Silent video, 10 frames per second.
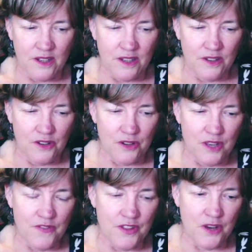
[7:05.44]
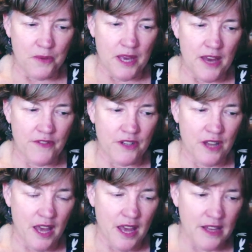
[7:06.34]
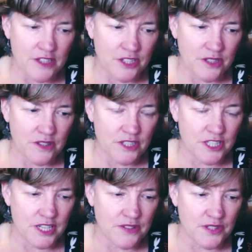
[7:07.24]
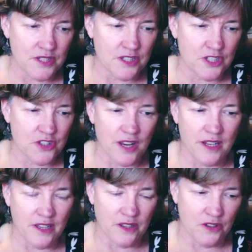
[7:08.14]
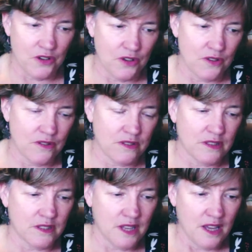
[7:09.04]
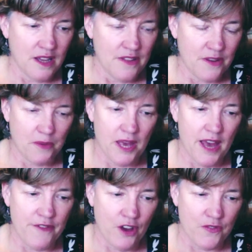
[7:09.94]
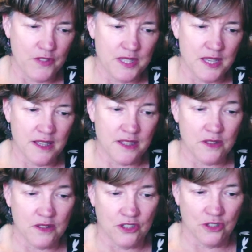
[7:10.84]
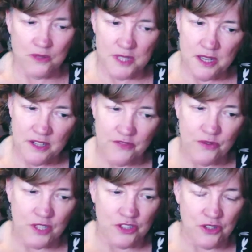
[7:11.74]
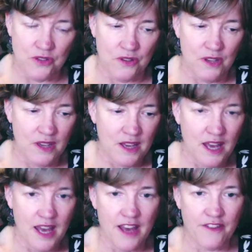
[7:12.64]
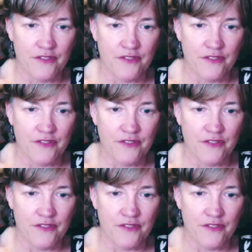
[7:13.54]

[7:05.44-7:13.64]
even though we haven't had the deaths in Australia, that we have overseas, sure as hell, if we do have